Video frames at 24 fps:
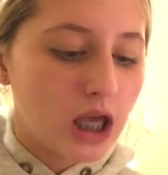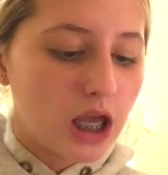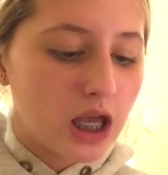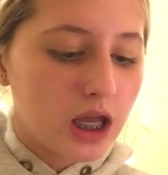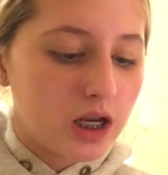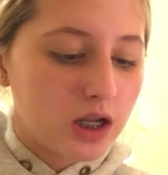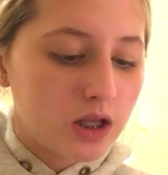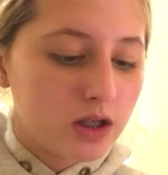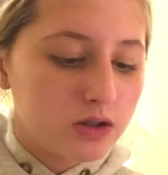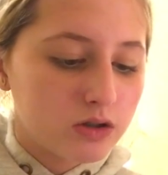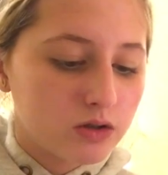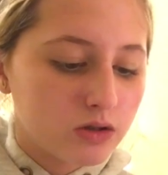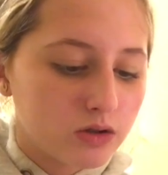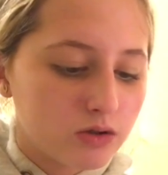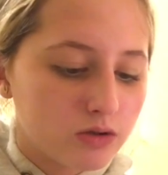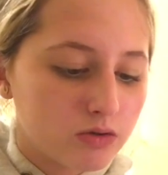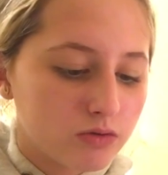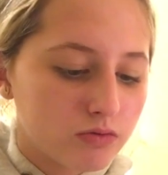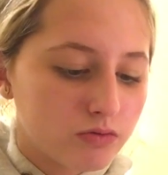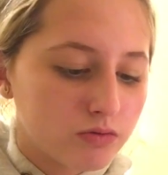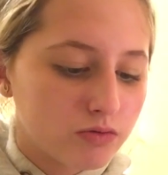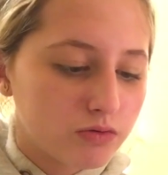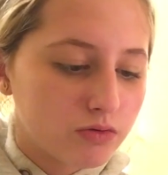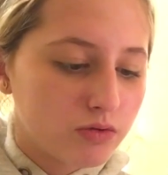Hannah's a
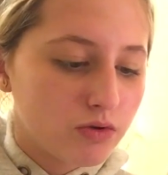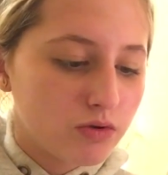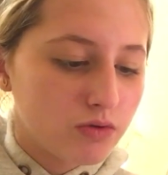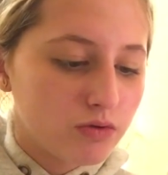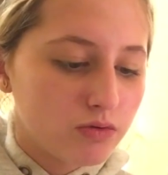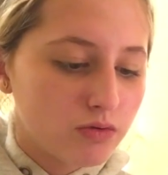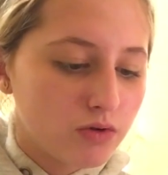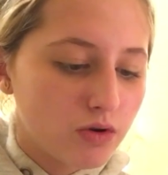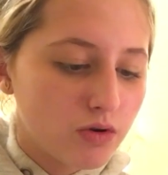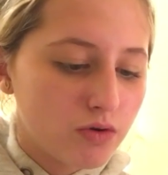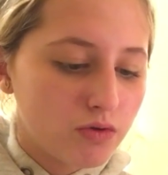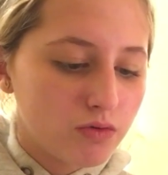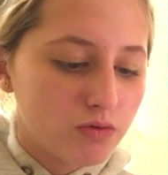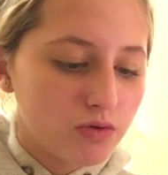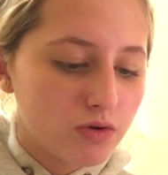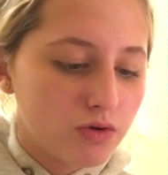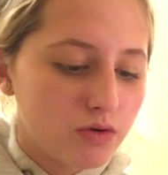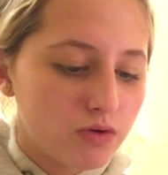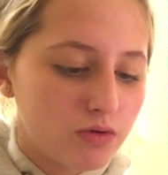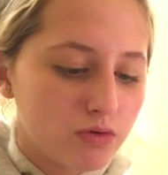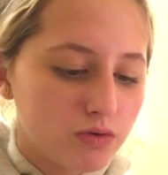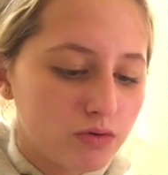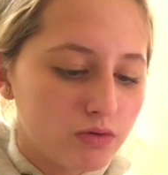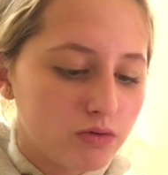
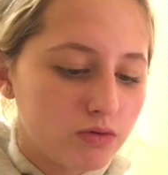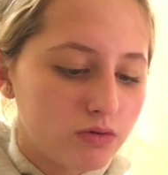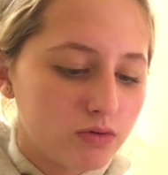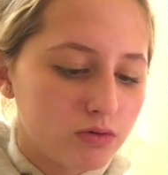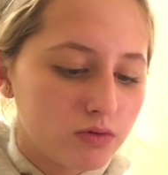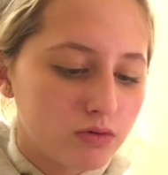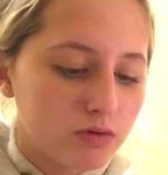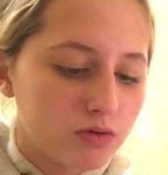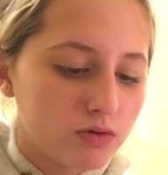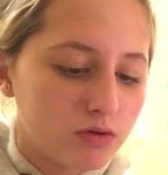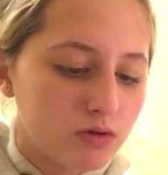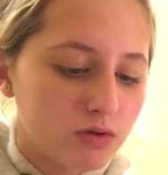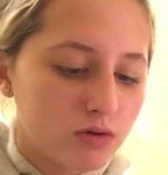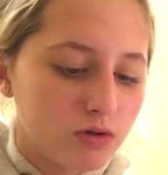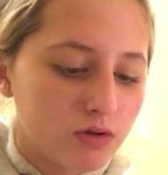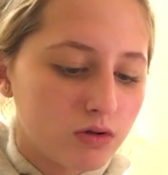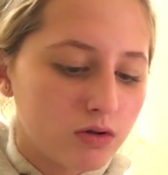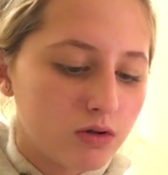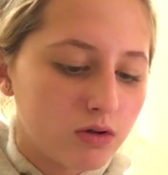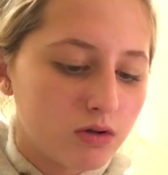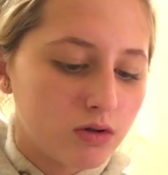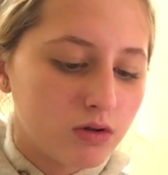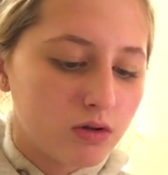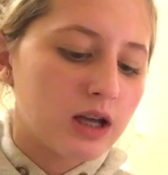guru.
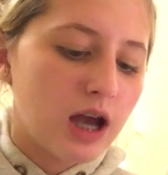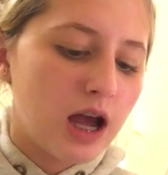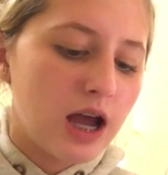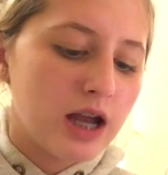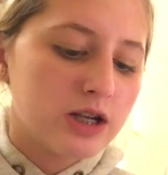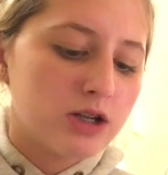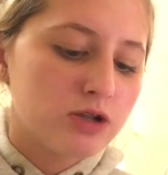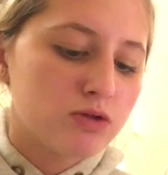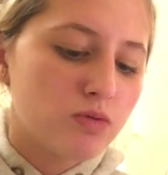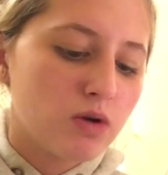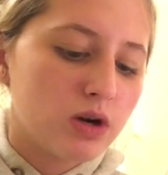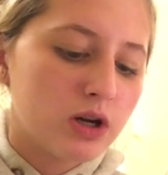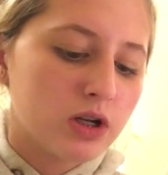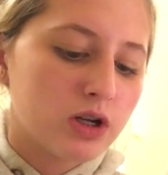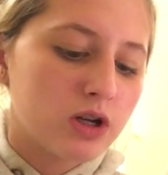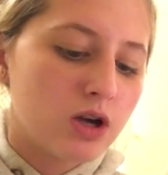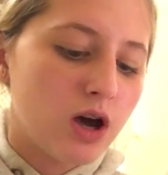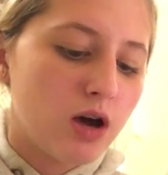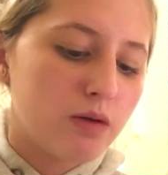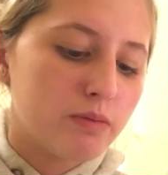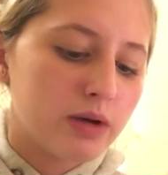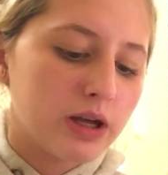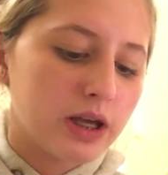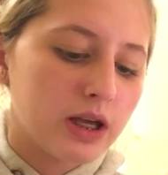I just want to
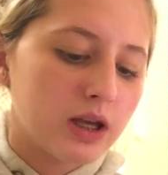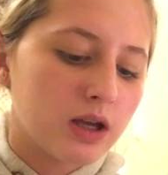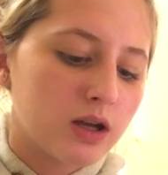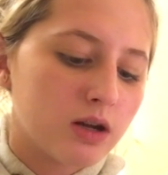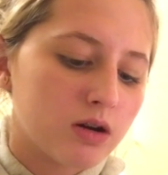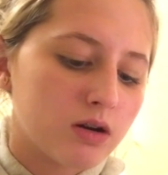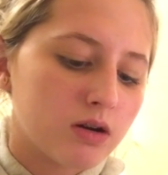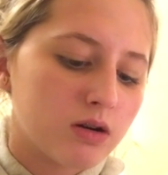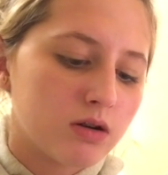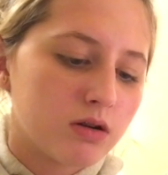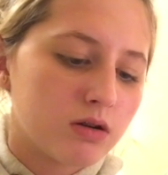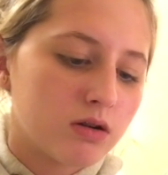cut my hair.